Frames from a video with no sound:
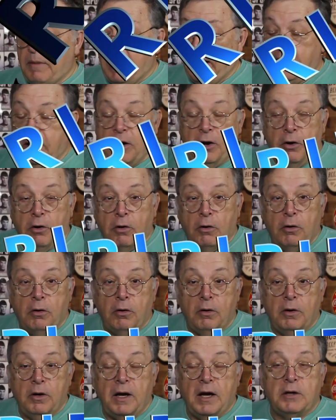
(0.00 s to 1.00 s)
back here
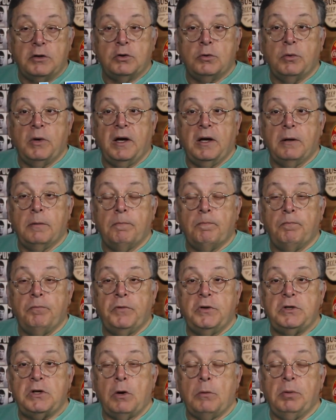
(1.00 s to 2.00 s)
next week.
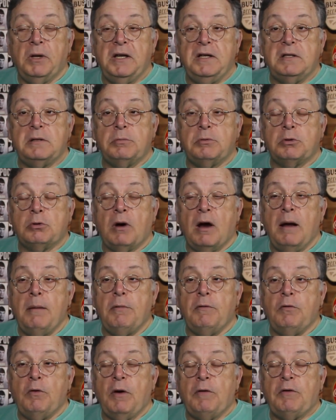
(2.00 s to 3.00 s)
So please subscribe
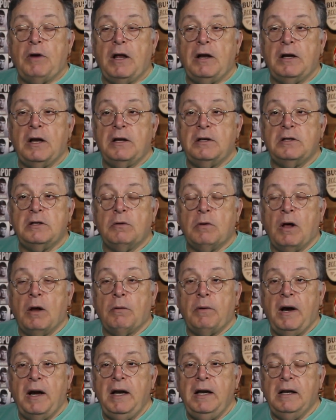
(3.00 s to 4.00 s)
if you have not done so
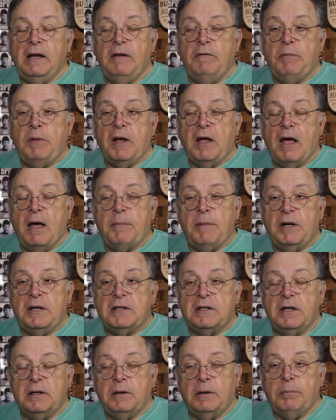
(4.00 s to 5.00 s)
already. Leave me
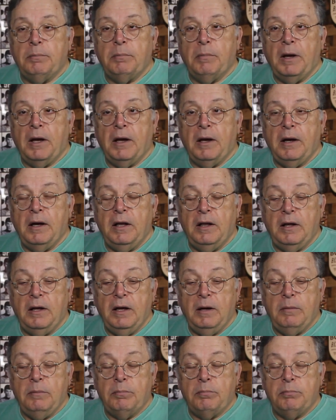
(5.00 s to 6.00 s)
comments in the uh, in
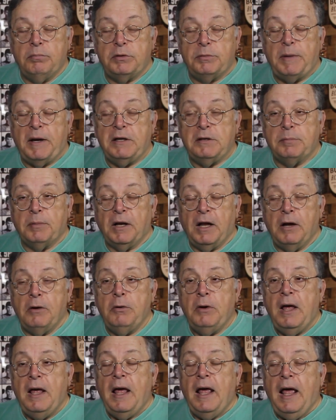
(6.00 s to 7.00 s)
the space below.
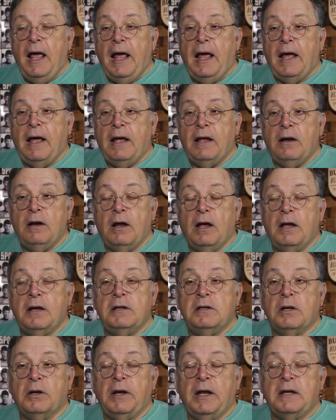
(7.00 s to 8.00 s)
And
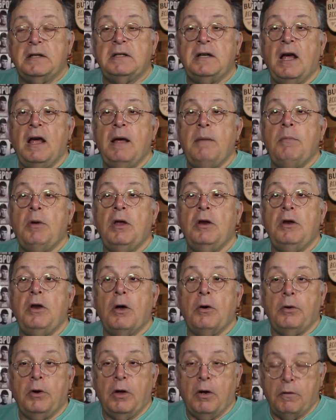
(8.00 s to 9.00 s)
until next time,
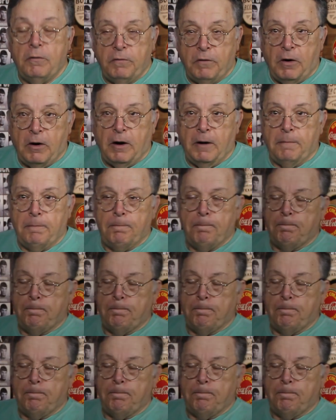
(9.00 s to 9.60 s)
don't go far.